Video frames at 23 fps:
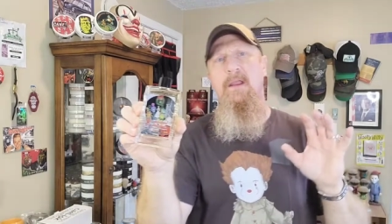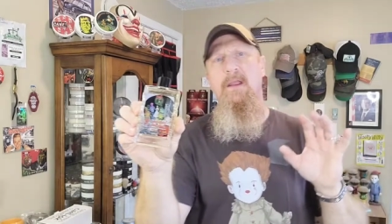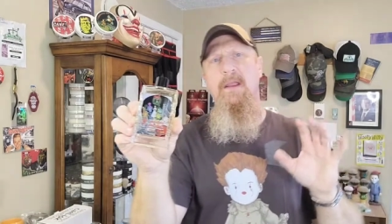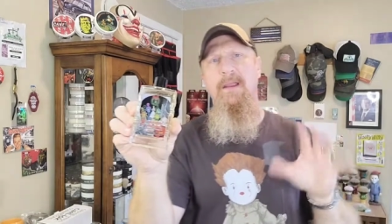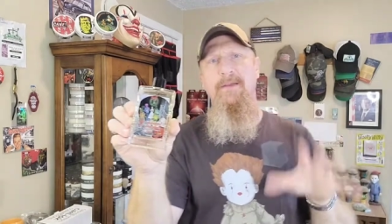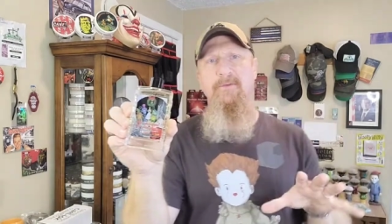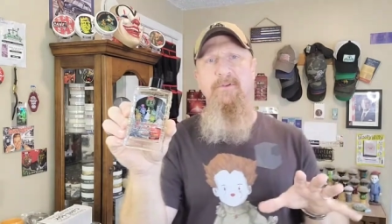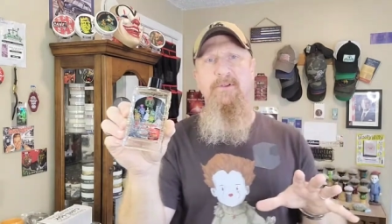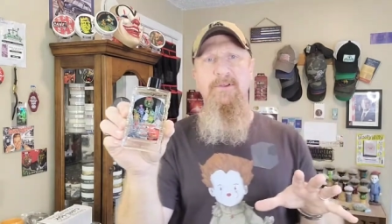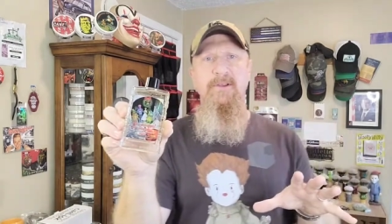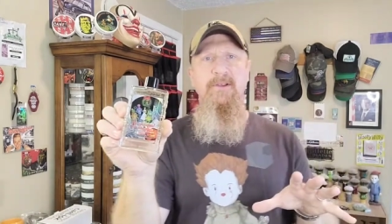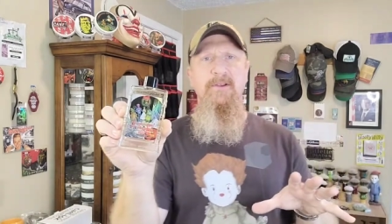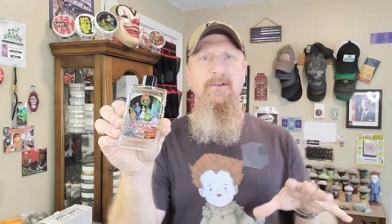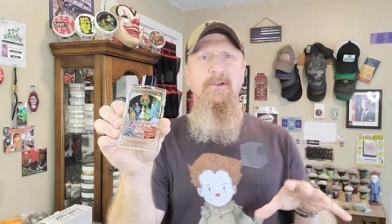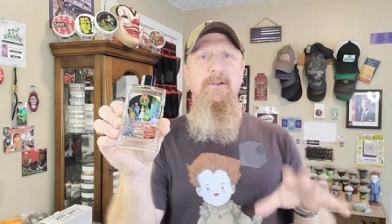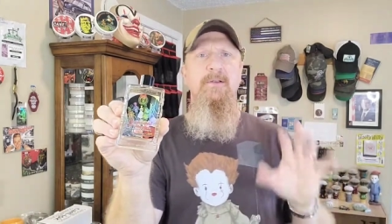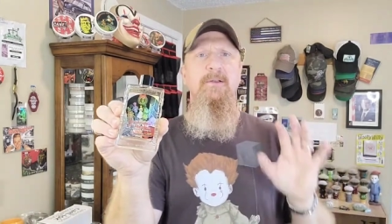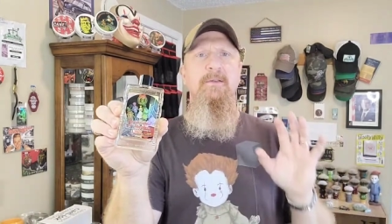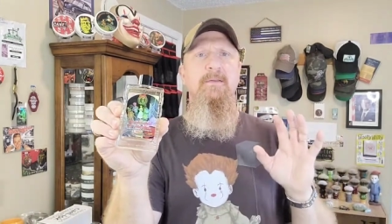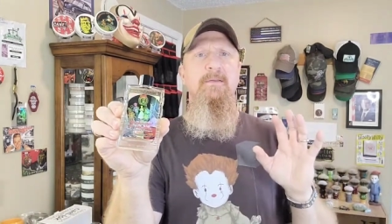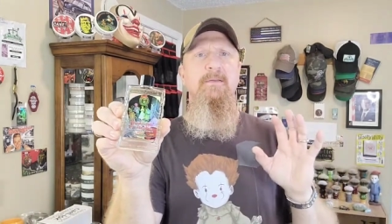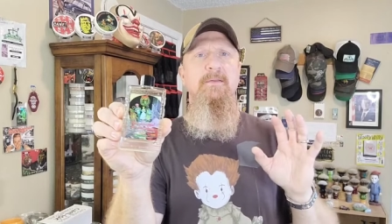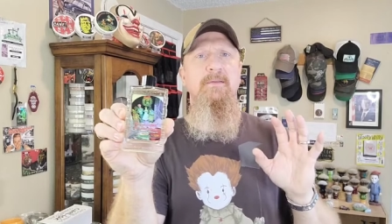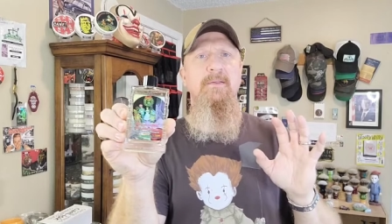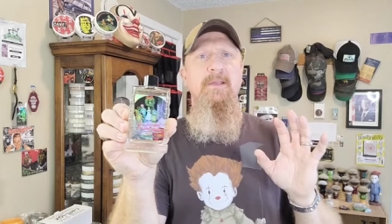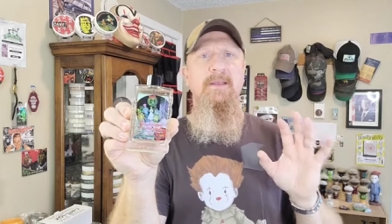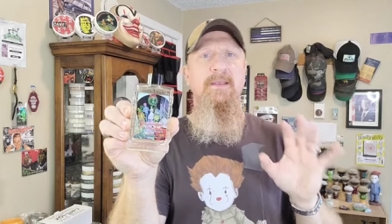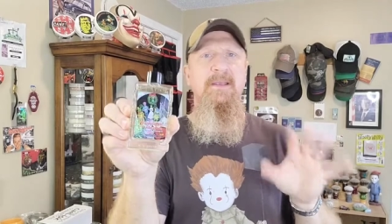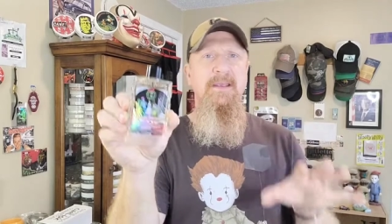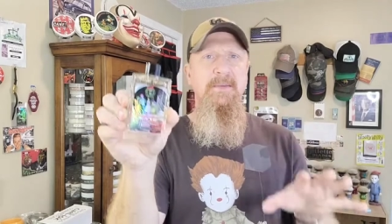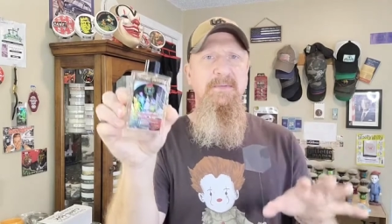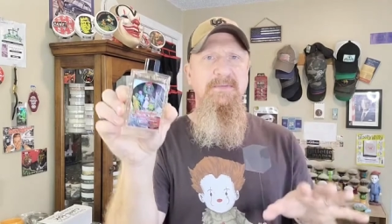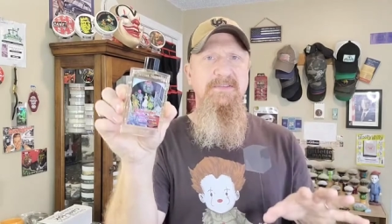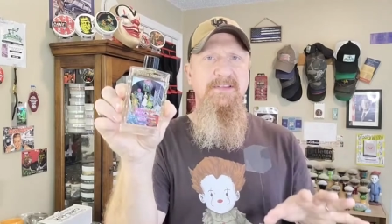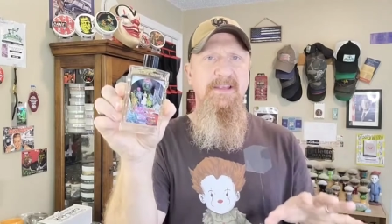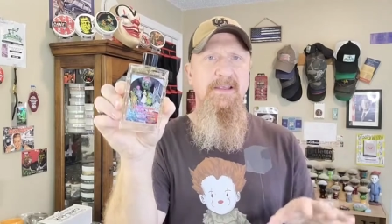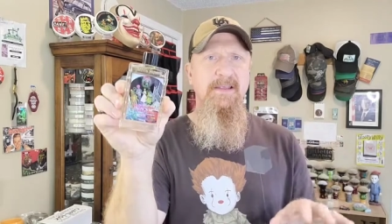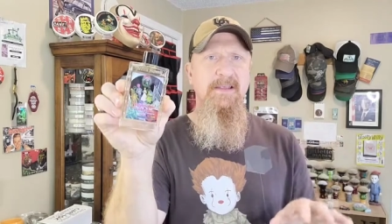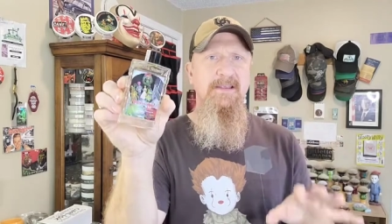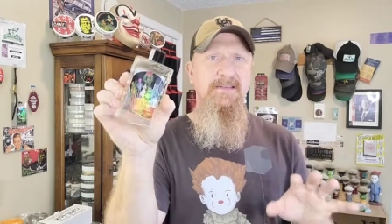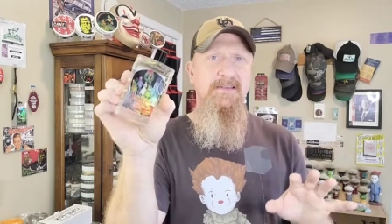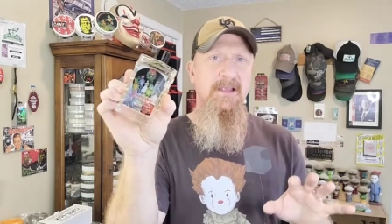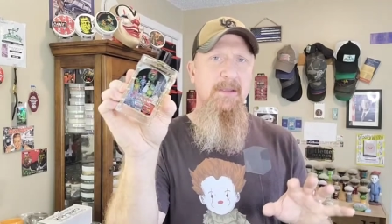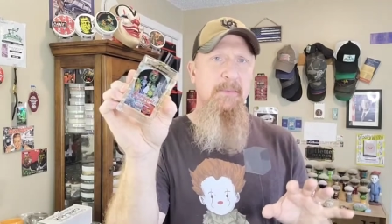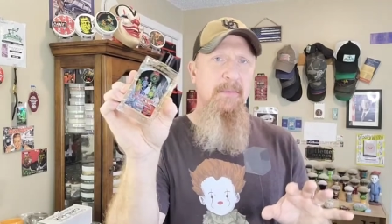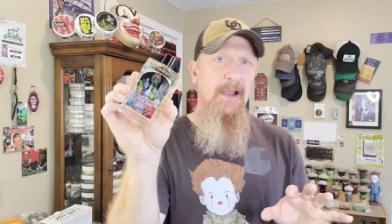Every year that Keepsake
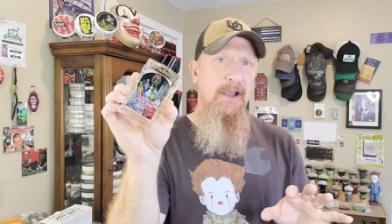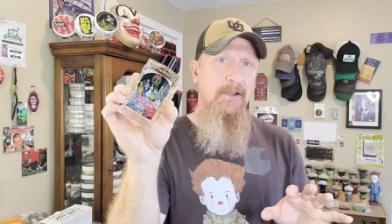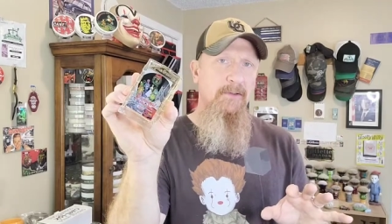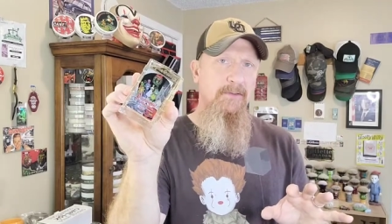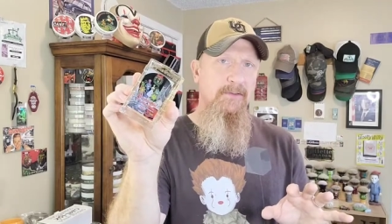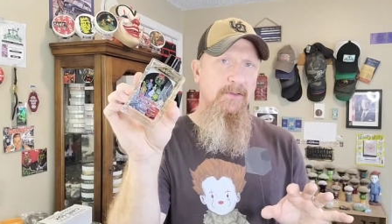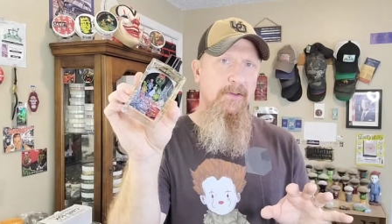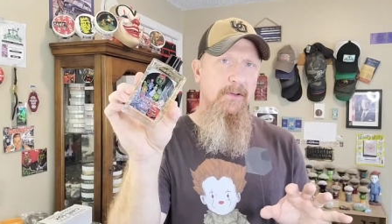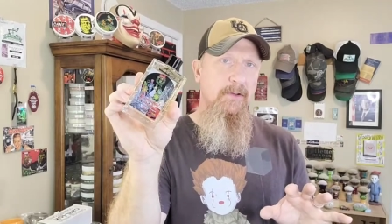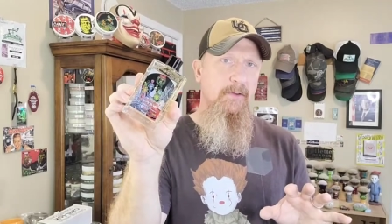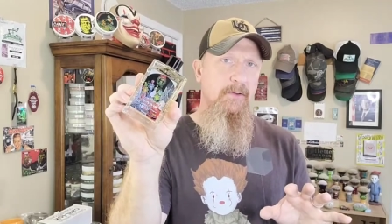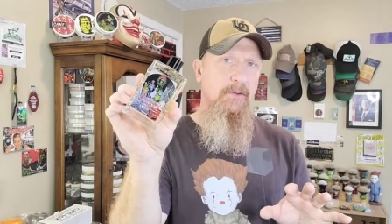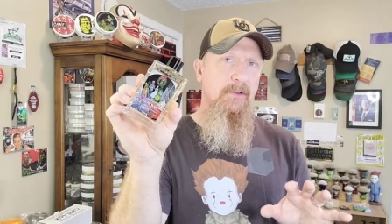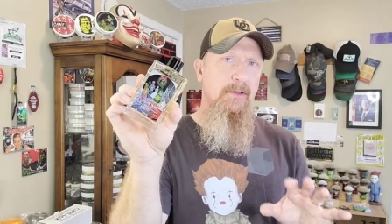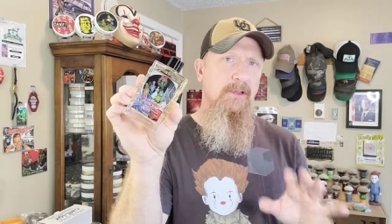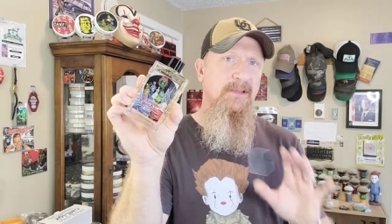has come out, though,